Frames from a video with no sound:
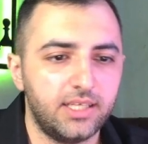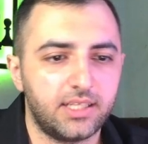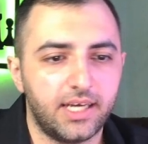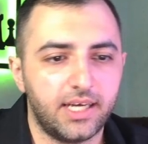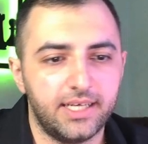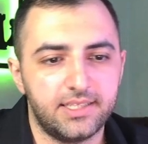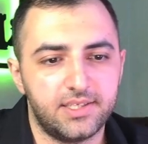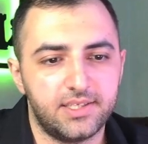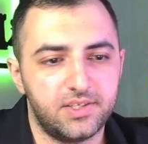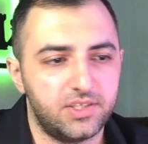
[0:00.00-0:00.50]

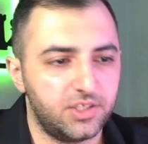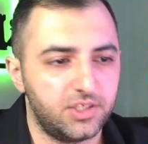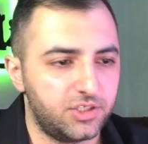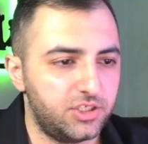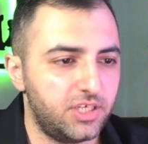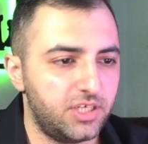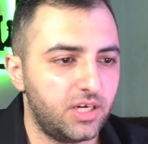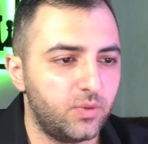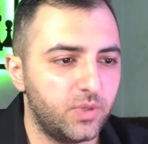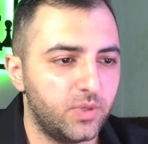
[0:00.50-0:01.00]
knight c6
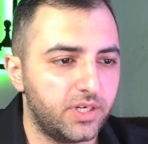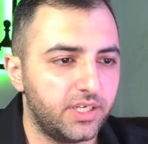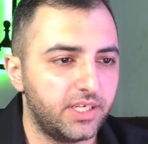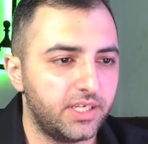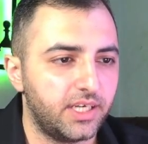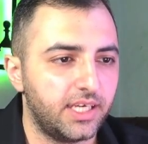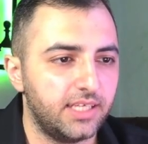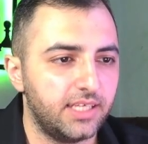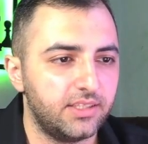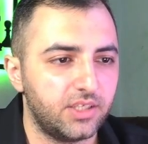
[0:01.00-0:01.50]
check, we're going to
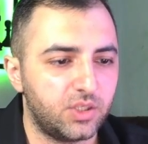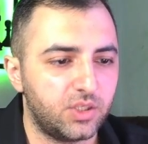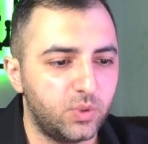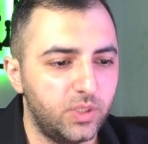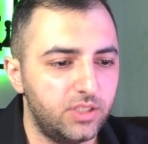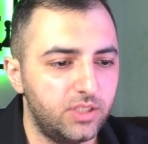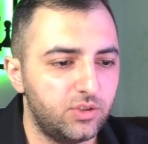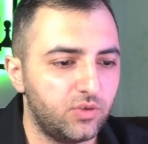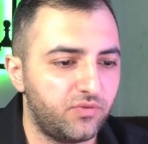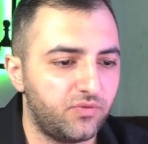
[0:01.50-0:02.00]
get the
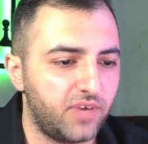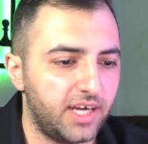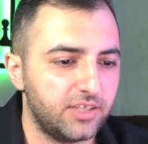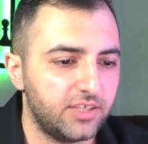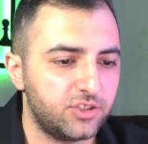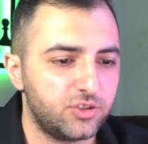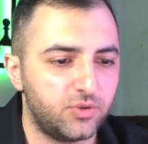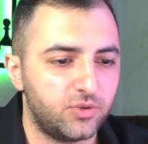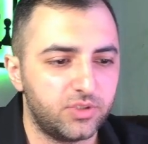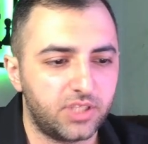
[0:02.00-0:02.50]
queen to fast
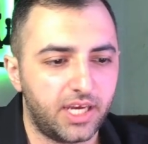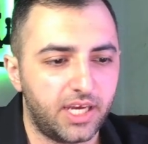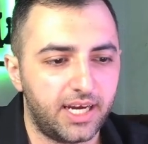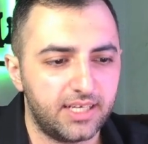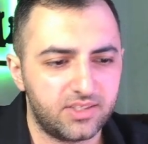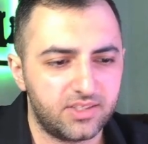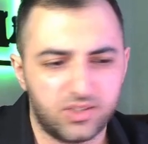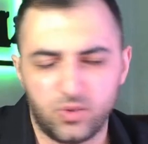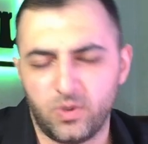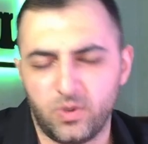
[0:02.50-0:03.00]
short castle.